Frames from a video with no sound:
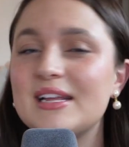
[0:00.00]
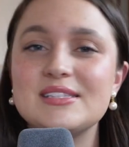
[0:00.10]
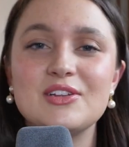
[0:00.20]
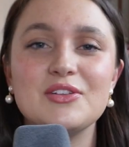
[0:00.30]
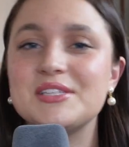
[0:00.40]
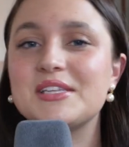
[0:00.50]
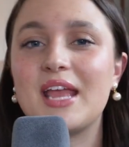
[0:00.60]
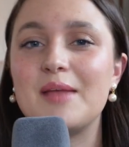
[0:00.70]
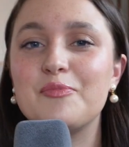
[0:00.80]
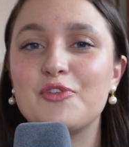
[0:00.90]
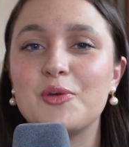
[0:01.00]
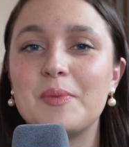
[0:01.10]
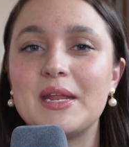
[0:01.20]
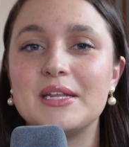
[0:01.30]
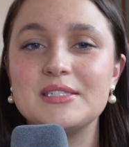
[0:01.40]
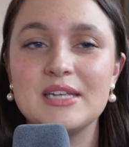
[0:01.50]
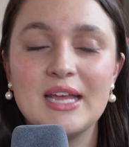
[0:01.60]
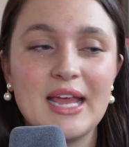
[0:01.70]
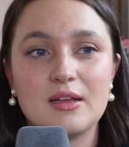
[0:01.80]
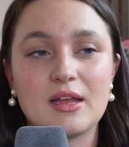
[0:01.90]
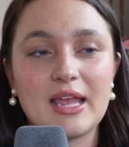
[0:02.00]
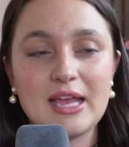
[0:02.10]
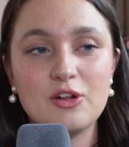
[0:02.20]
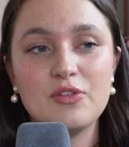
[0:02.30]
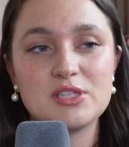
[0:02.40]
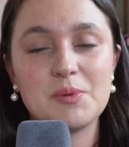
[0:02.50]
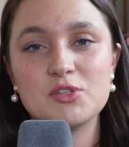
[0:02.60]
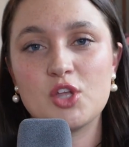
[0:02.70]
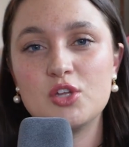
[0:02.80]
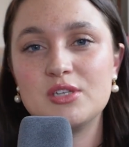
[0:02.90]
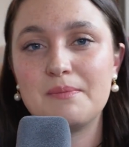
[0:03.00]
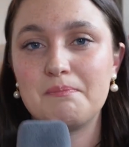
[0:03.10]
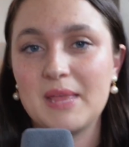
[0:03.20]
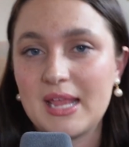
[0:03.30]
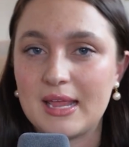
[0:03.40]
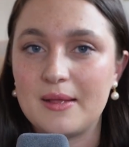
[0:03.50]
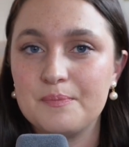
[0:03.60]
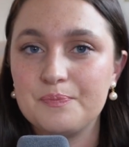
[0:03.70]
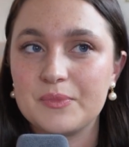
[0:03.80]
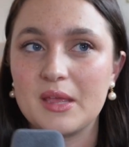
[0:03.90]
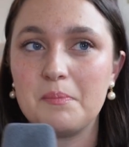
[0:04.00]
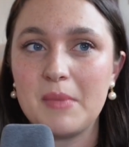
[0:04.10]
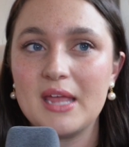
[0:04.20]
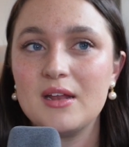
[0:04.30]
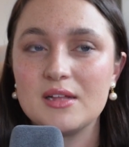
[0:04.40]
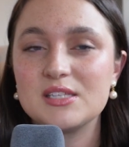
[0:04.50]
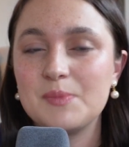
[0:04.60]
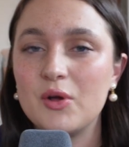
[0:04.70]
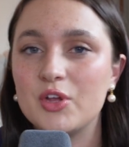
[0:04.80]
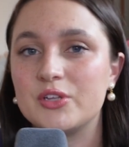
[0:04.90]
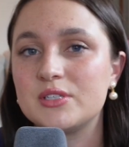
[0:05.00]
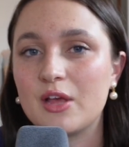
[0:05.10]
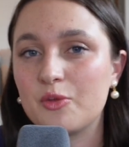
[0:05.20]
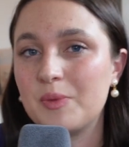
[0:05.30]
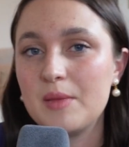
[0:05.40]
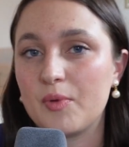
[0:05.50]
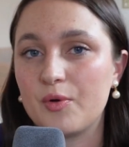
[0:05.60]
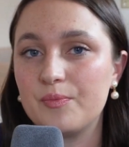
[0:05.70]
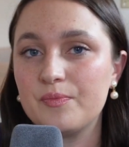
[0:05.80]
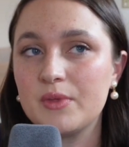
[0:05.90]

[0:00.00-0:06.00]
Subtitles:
a nice little escape for a minute. A candle that smells good to me may not smell good to other people.